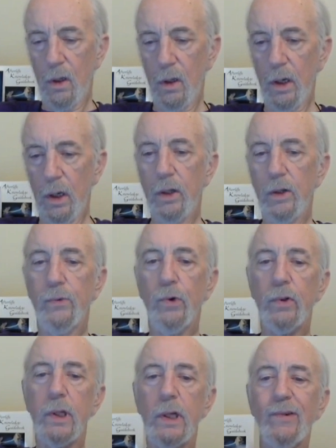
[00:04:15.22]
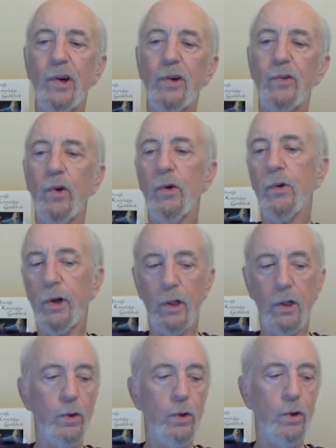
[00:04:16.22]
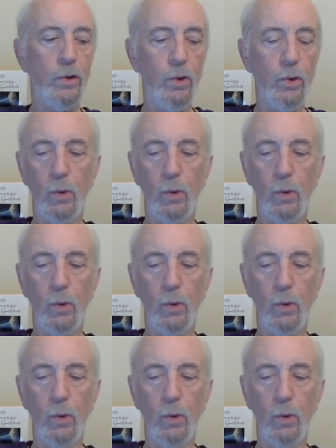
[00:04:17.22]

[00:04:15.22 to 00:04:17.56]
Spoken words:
And the fourth level I've already alluded to,